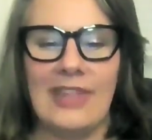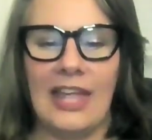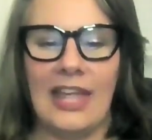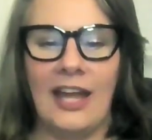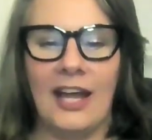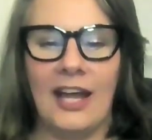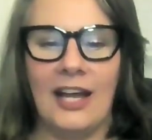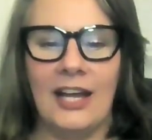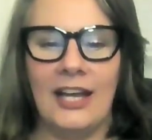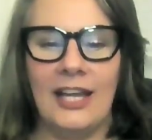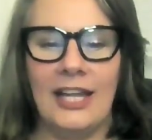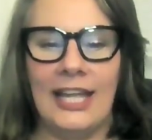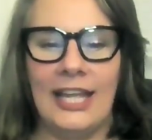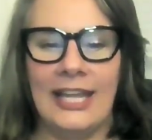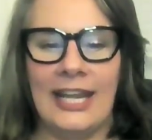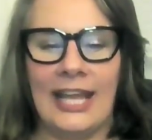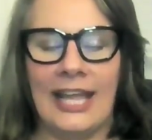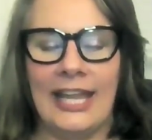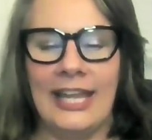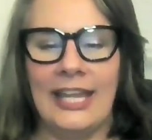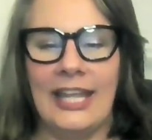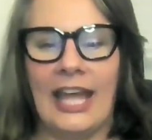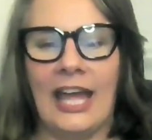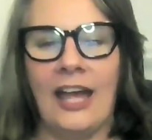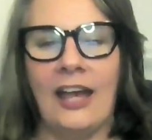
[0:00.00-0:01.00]
And
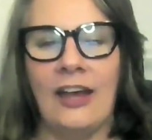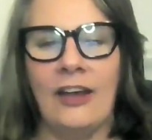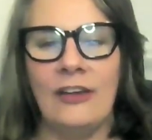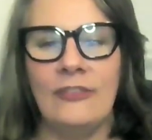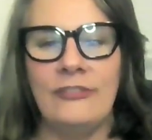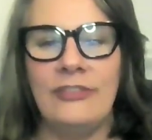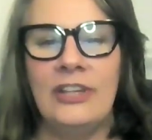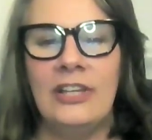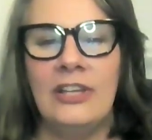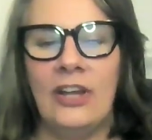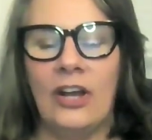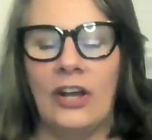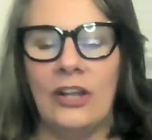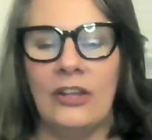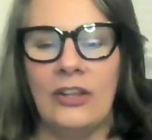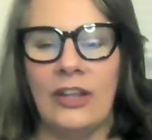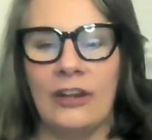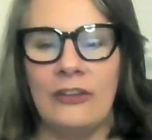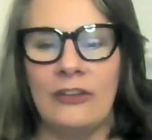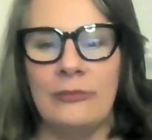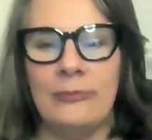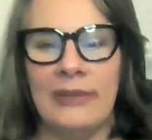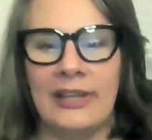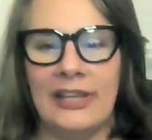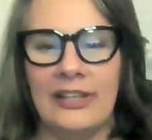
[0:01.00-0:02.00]
I have a
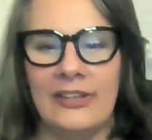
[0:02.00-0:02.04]
lot of